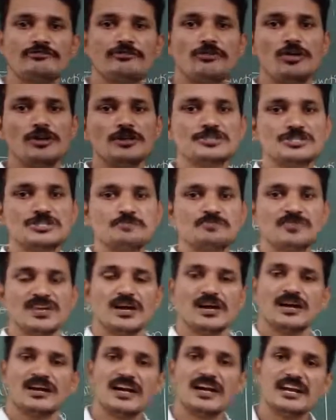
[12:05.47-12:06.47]
false?
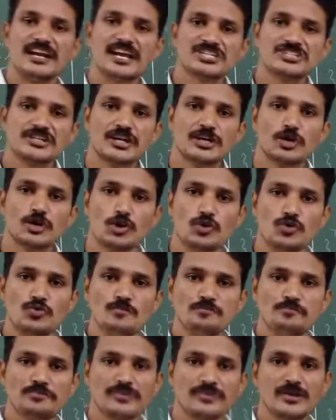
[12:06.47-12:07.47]
Condition
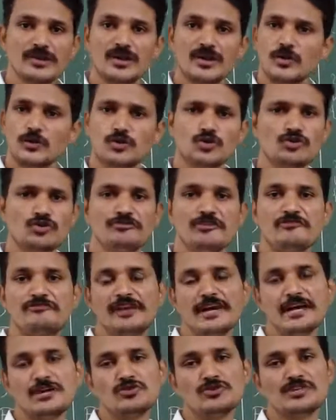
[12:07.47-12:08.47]
true.
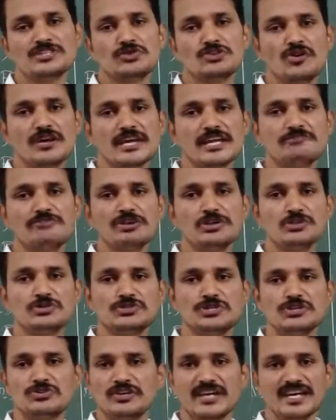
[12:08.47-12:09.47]
252 is not equal to
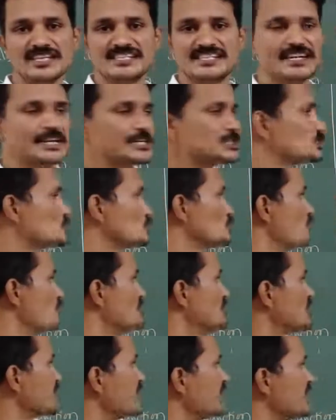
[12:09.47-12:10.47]
0. Yes, it is true.
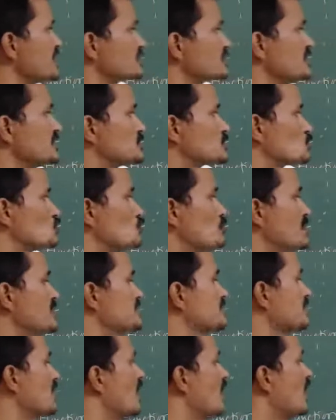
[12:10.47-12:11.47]
When the condition is true
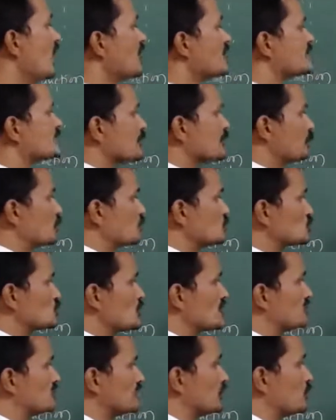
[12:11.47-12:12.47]
means I supposed
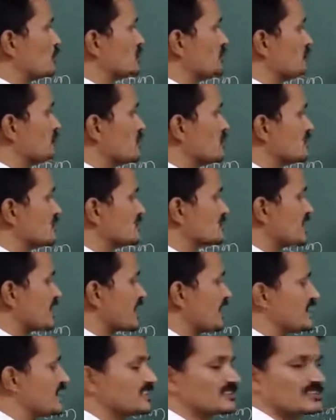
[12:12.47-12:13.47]
to execute the first,
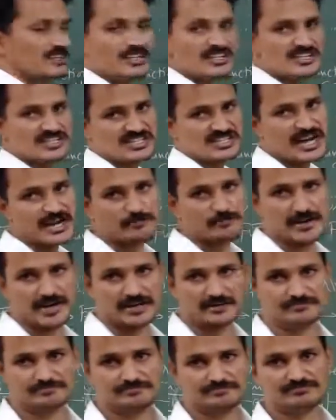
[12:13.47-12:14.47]
second and third
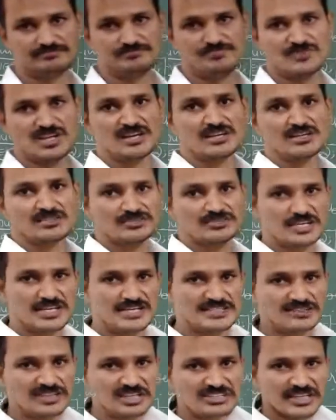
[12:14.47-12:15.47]
statement.
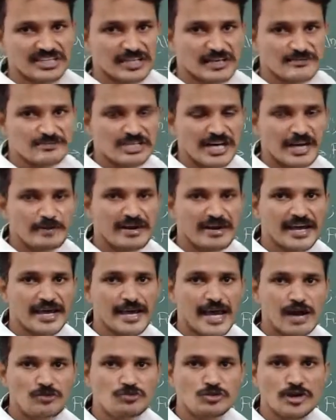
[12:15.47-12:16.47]
These three set of statement I
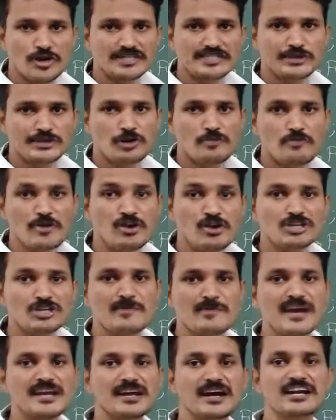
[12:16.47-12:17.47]
have to execute
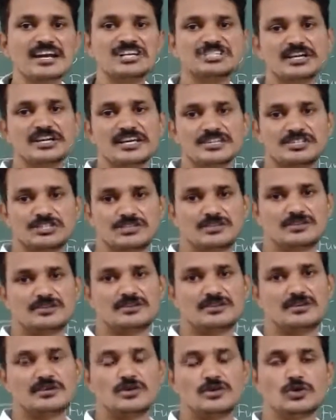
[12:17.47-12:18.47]
because my condition is
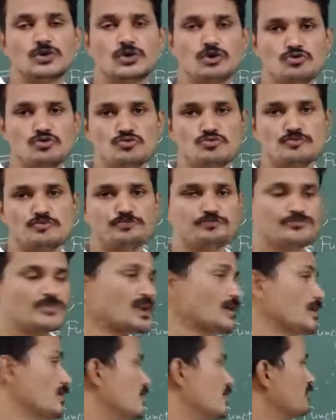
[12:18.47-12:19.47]
true.
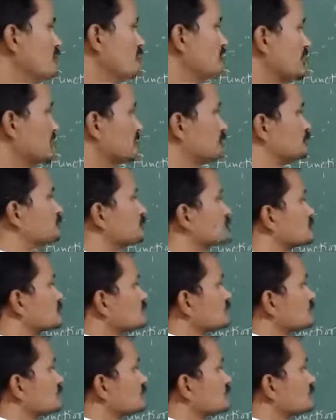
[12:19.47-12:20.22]
Fine.